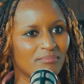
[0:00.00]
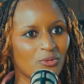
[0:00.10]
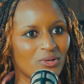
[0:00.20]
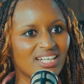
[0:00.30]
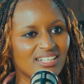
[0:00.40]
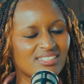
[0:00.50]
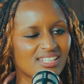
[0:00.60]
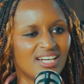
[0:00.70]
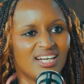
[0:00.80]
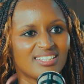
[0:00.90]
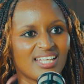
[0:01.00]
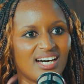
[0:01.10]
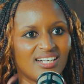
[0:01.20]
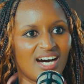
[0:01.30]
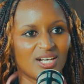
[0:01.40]
be a weekend.
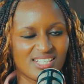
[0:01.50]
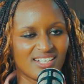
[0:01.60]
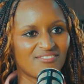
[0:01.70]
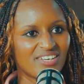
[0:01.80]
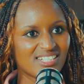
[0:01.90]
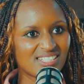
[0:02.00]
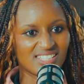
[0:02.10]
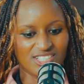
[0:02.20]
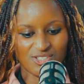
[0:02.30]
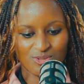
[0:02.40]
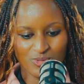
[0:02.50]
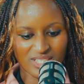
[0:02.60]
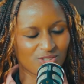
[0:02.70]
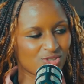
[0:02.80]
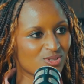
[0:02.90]
They're at an event. They just
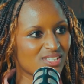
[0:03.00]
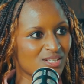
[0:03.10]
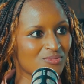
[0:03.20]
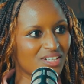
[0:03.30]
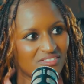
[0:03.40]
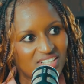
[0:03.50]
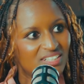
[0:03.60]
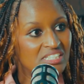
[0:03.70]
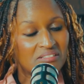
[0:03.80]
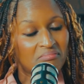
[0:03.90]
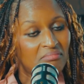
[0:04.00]
wear the shorts and whatever. And